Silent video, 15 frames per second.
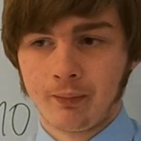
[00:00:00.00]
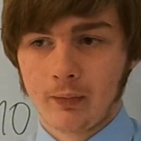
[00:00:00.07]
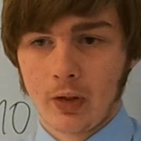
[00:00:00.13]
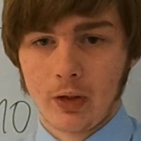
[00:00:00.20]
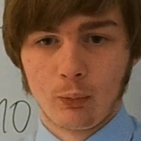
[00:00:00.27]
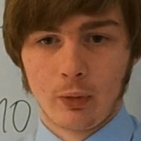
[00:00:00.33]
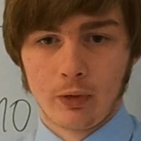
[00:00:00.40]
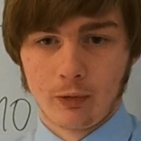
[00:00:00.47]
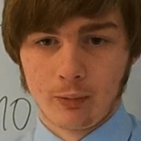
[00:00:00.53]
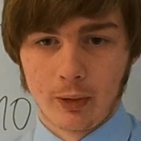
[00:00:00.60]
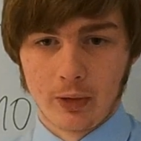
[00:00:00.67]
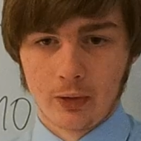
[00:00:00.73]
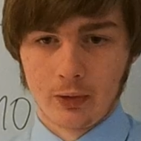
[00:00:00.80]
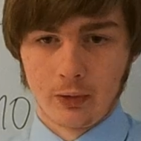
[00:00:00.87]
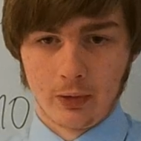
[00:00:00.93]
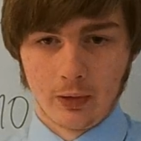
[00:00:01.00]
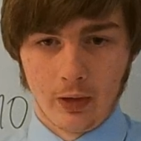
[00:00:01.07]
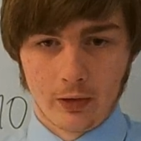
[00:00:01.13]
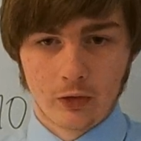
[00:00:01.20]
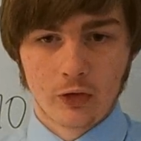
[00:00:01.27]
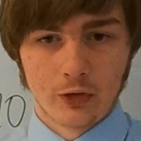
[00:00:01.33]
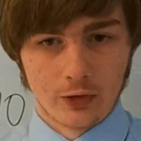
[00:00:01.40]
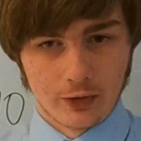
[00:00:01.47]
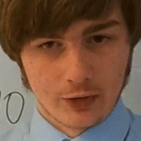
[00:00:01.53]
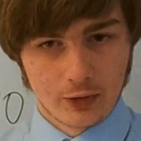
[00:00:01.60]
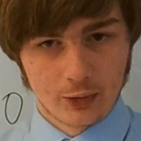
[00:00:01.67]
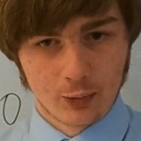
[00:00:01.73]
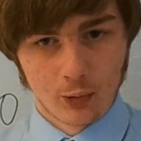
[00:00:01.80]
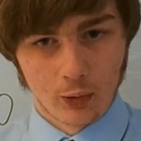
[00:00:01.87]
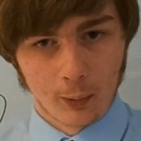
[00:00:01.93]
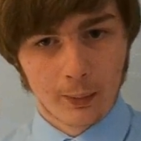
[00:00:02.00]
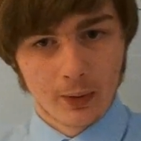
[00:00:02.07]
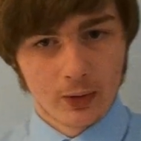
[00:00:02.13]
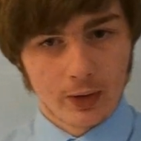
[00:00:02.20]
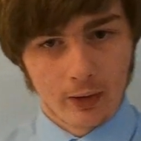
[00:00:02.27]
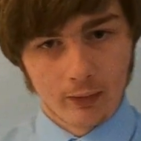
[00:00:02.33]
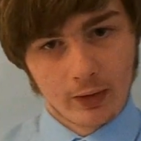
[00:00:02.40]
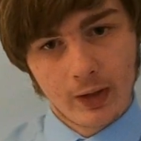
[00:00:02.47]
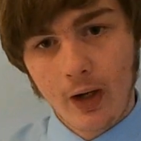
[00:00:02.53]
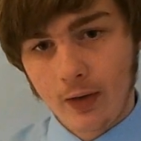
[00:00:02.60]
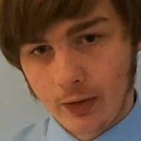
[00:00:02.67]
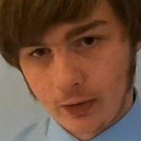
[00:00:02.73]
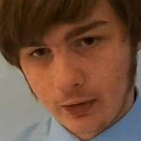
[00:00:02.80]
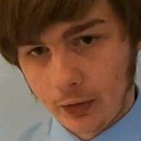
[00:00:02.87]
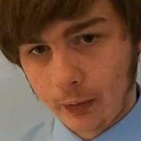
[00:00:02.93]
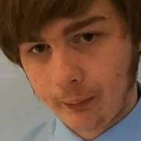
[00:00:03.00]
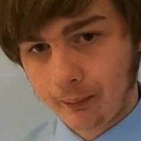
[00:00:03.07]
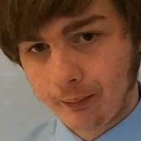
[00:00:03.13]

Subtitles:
in one of my early lectures for printing out a character.